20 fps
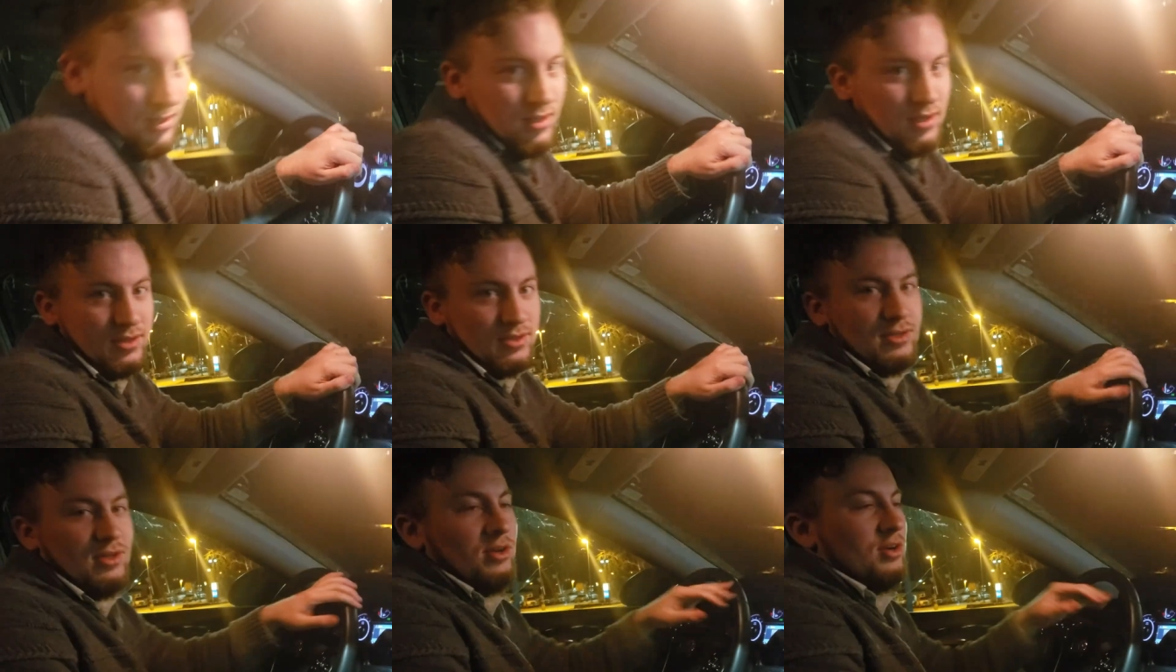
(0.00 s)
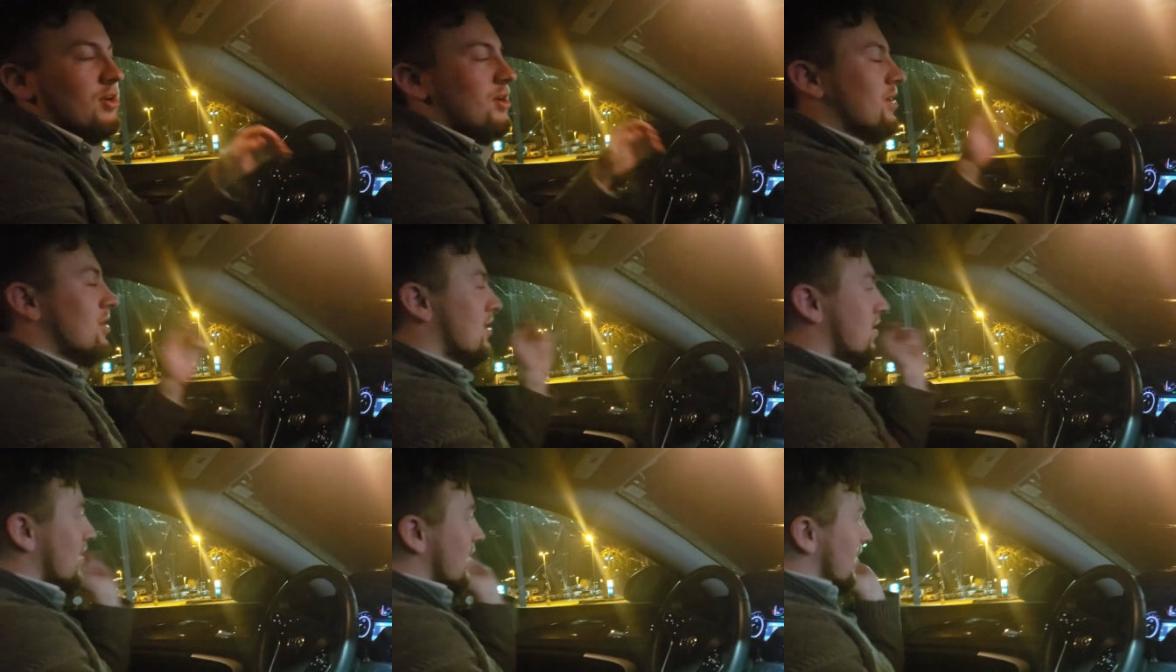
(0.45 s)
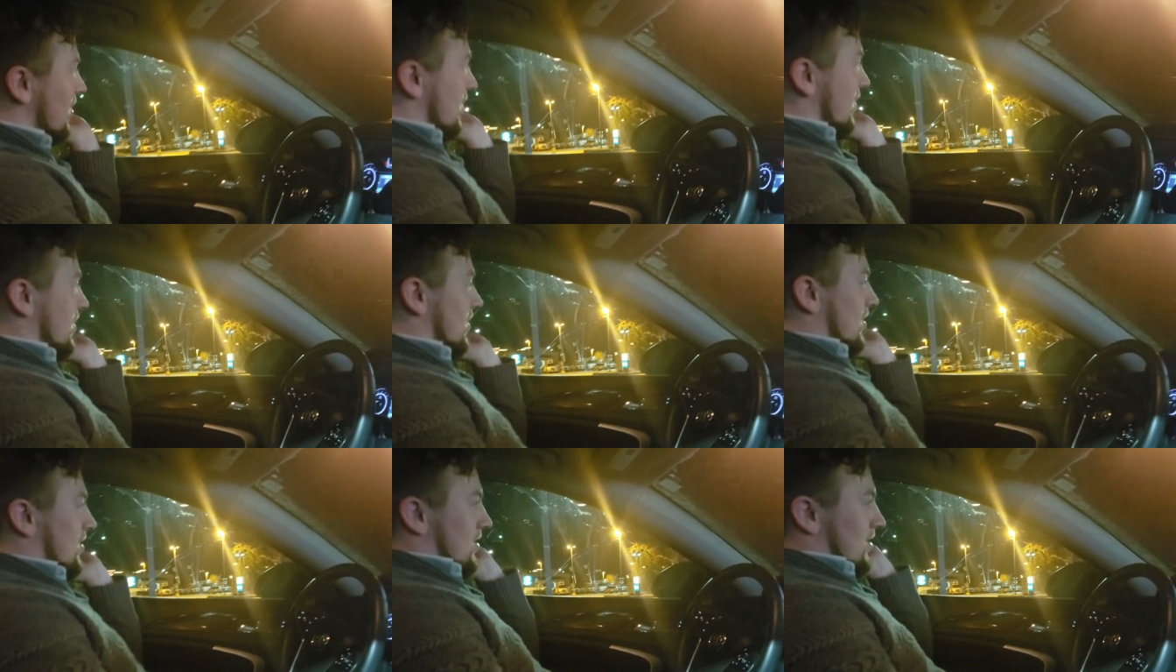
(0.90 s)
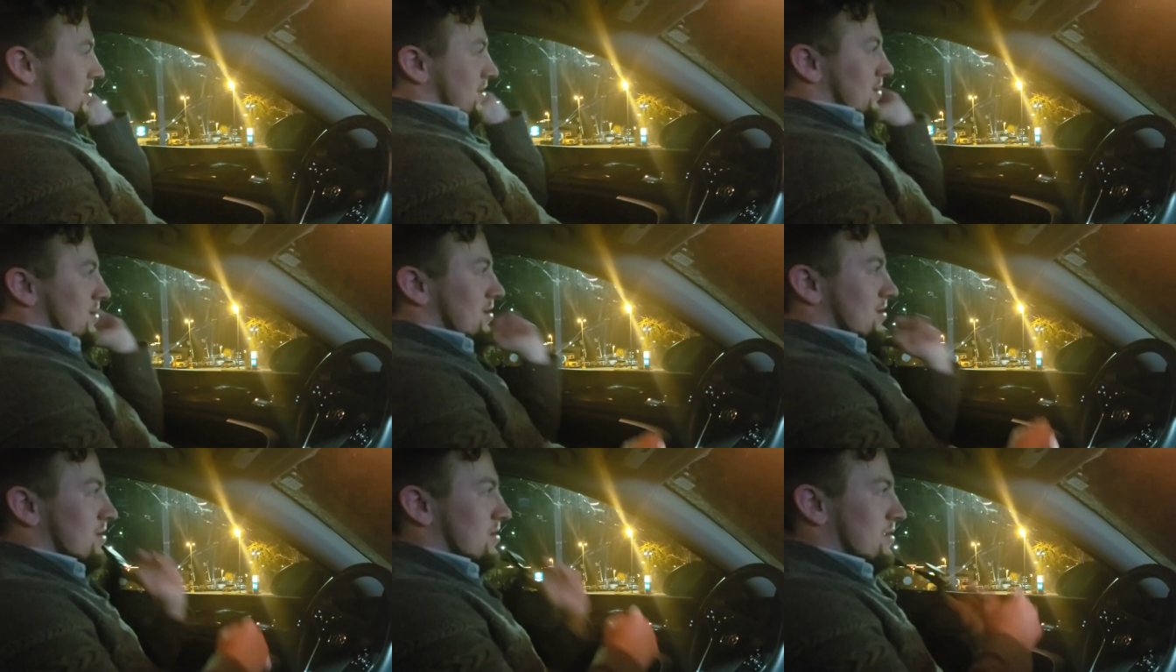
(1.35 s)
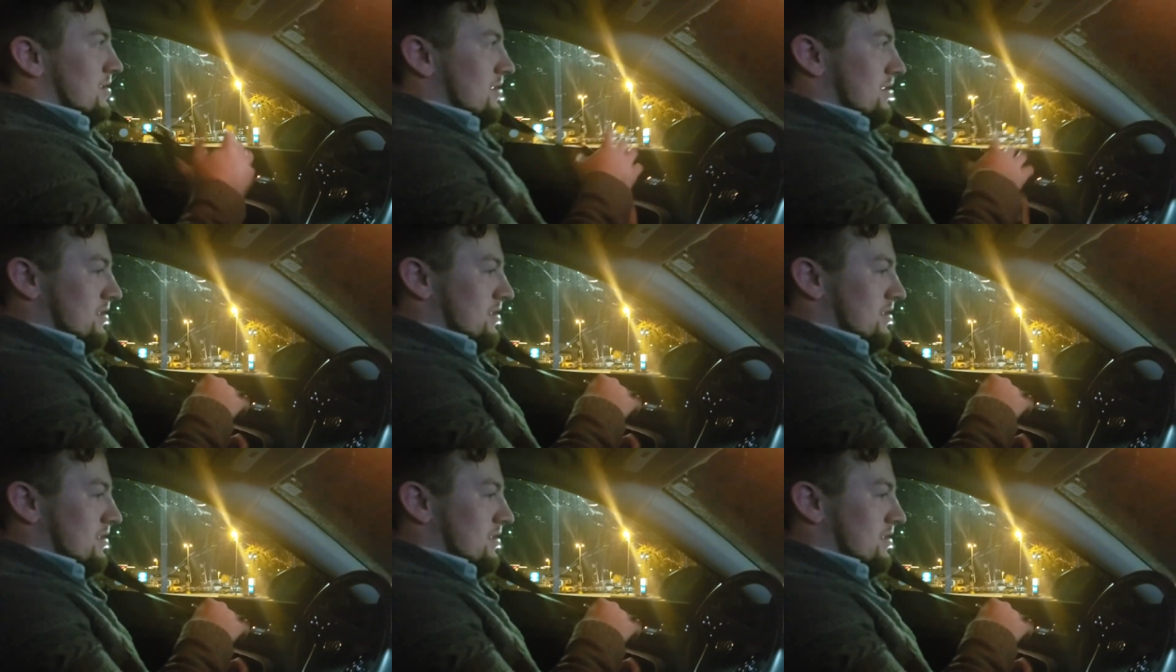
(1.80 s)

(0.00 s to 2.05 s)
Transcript: Let's do it. With an empty bladder?